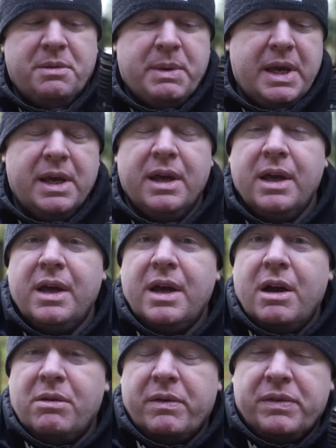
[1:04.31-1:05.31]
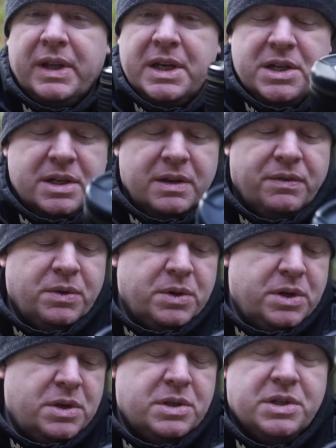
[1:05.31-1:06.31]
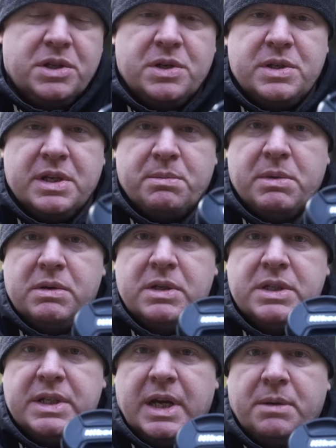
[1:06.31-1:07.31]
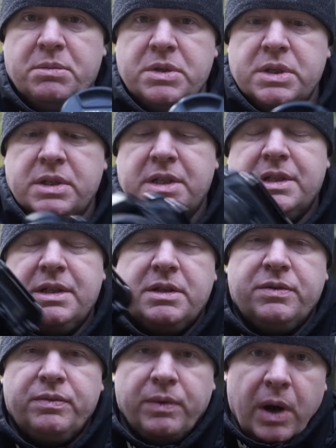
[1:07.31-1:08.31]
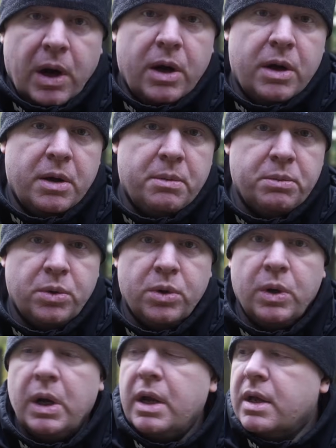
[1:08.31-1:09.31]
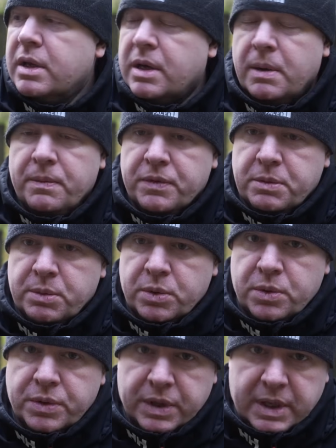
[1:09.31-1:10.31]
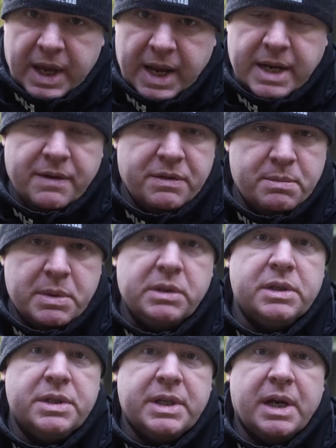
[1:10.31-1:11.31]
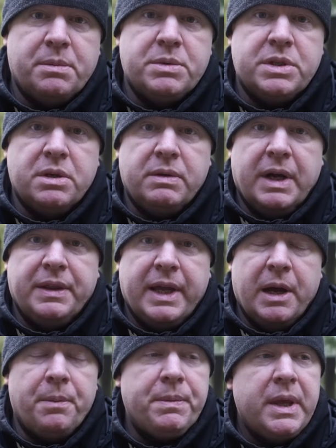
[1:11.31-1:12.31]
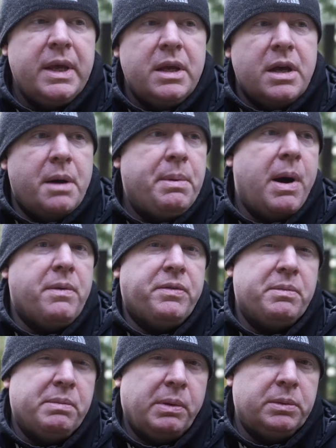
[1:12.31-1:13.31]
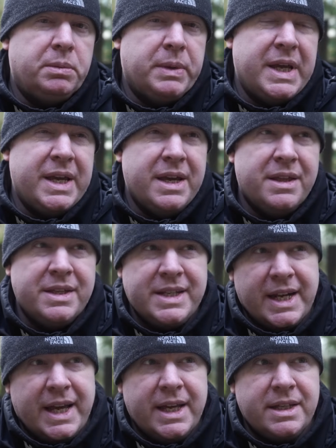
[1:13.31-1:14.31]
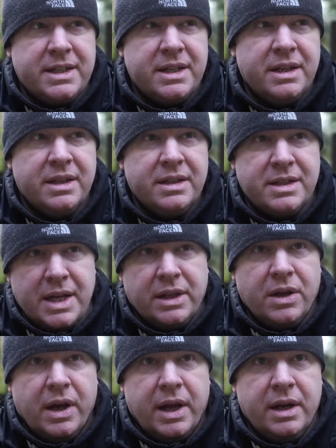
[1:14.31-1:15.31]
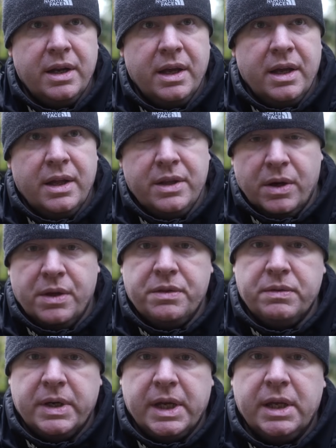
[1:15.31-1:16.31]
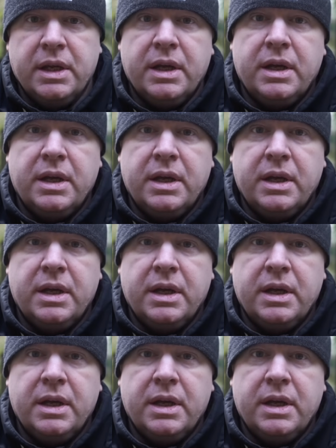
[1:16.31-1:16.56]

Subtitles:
be a revelation if you're used to shooting mirrorless cameras. This is far more comfortable than any of the mirrorless cameras that are out now, apart from probably the Z8, the Z9, and the R3.